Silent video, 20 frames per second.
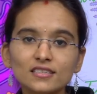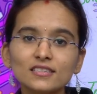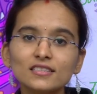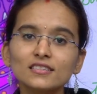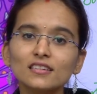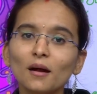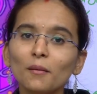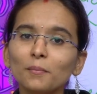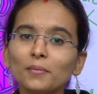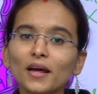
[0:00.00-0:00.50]

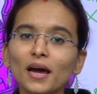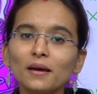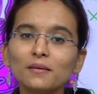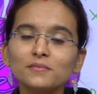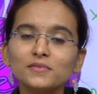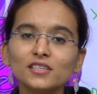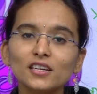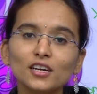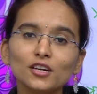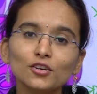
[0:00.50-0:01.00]
sometimes
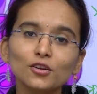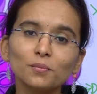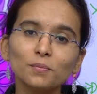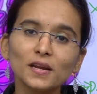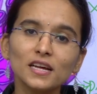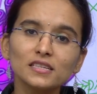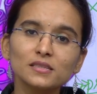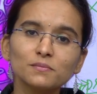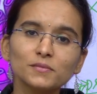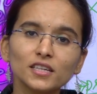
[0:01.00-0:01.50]
the
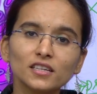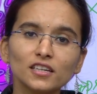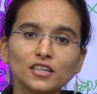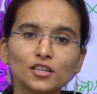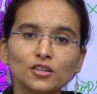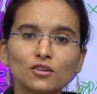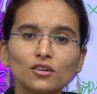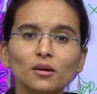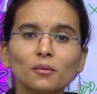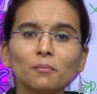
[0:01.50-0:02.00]
endoplasmic
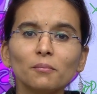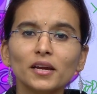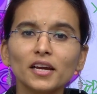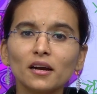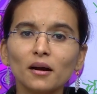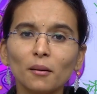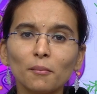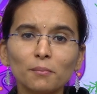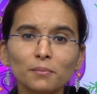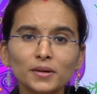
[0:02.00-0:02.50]
reticulum may
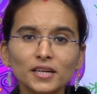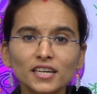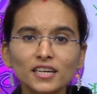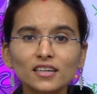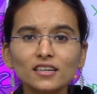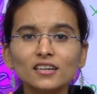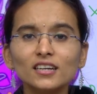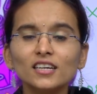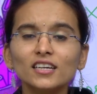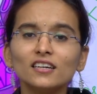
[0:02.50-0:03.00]

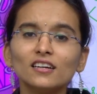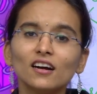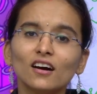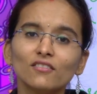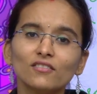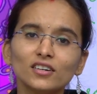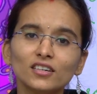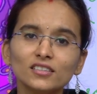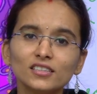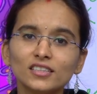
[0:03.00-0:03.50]
completely
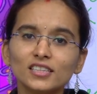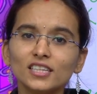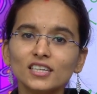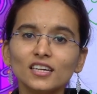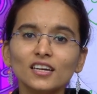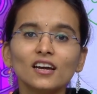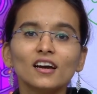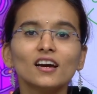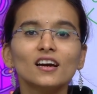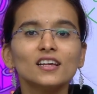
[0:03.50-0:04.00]
cover the
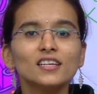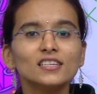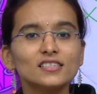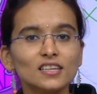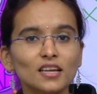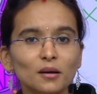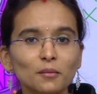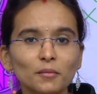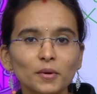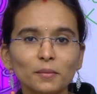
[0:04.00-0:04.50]

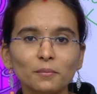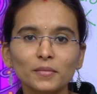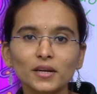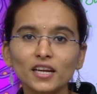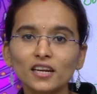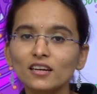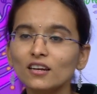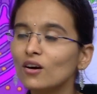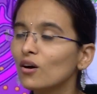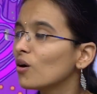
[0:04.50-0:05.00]
cell
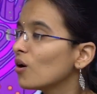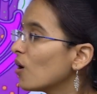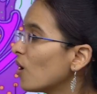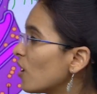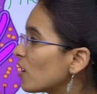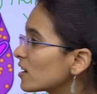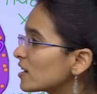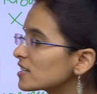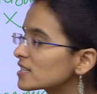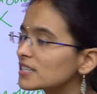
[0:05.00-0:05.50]
membrane, or
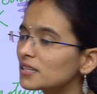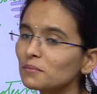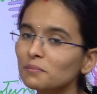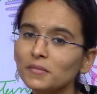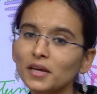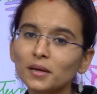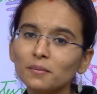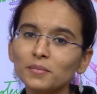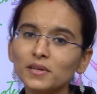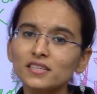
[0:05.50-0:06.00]
else it
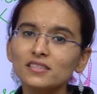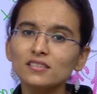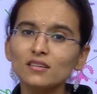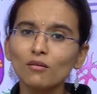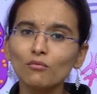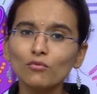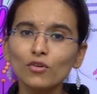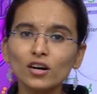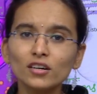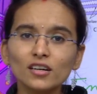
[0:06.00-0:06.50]
may be
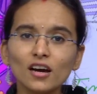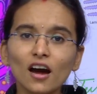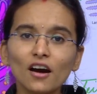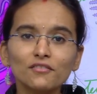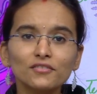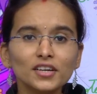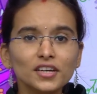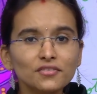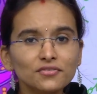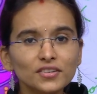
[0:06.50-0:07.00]
somewhat
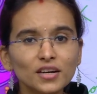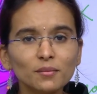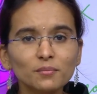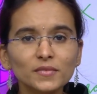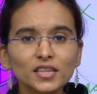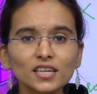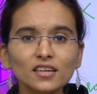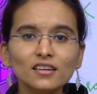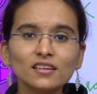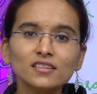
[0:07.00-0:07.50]
away from
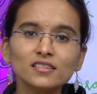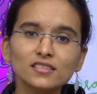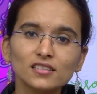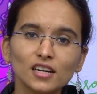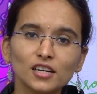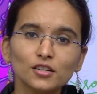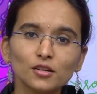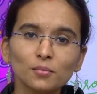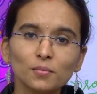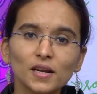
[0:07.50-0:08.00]
the
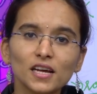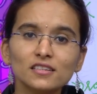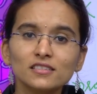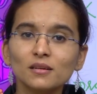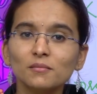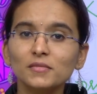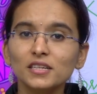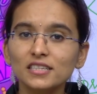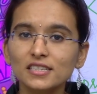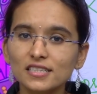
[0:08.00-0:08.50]

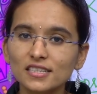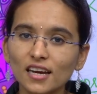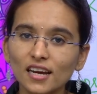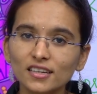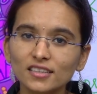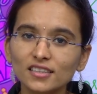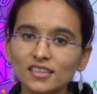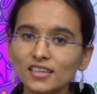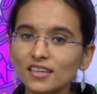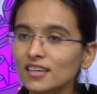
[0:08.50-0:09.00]
cytoplasm
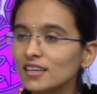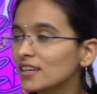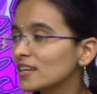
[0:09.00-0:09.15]
inside the